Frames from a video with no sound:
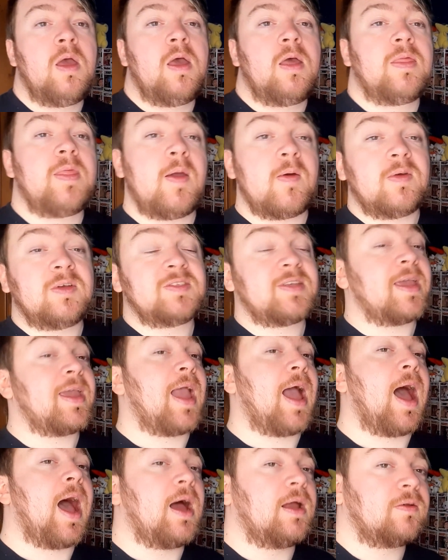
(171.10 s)
There is a
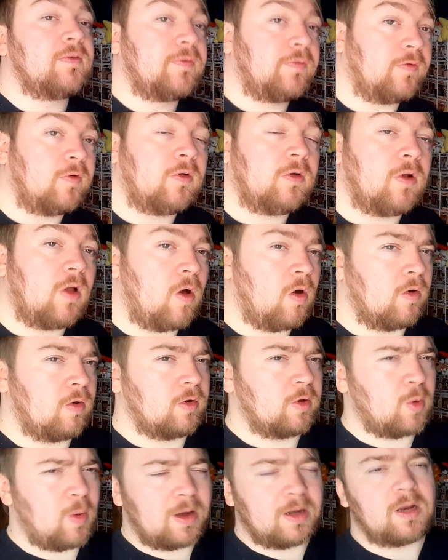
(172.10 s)
handful or
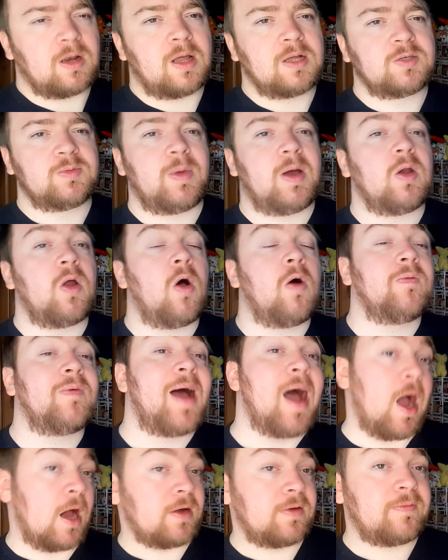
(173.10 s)
quite a large amount of
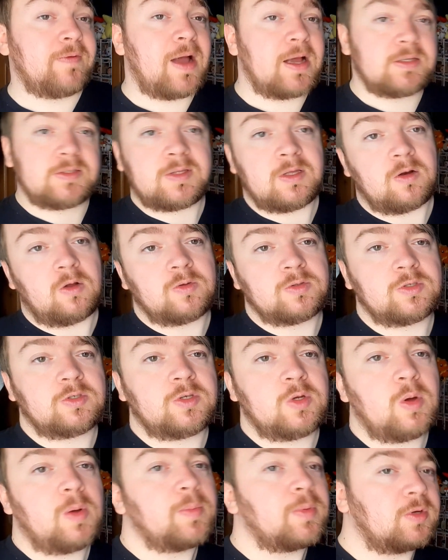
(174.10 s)
artifacts that also
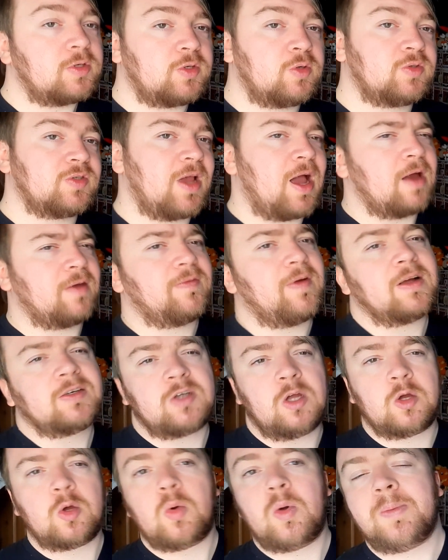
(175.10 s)
do it, but it's usually artifact
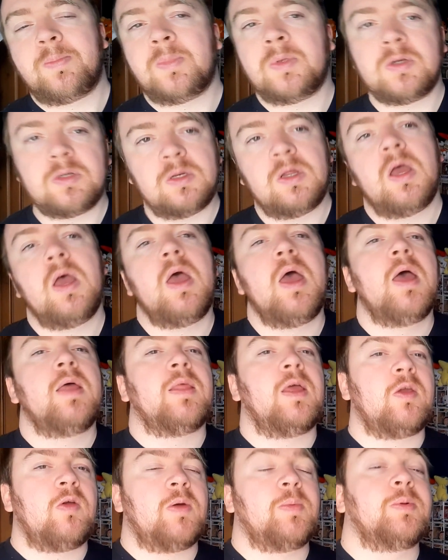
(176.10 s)
equipment
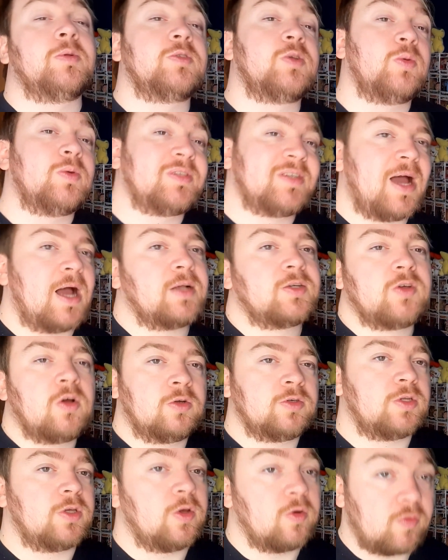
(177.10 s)
that you're able to attach
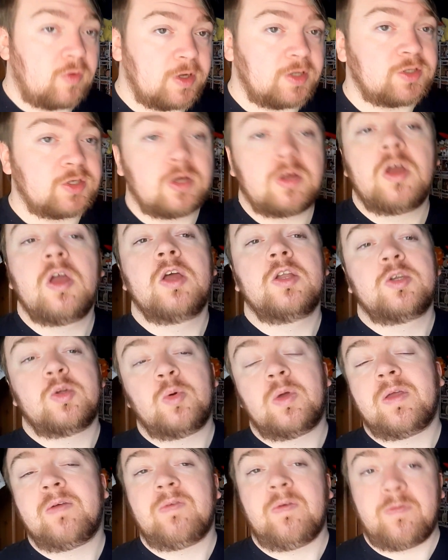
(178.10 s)
onto your creature
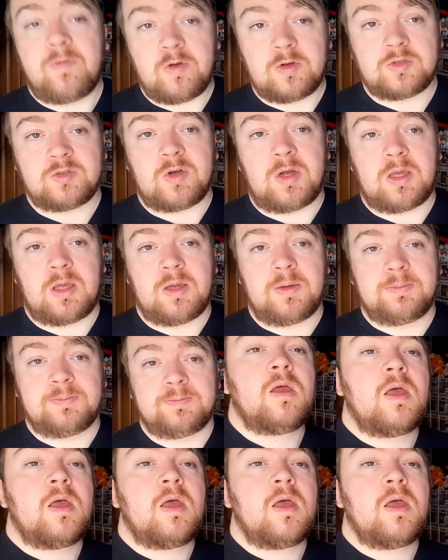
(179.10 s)
to give it First Strike.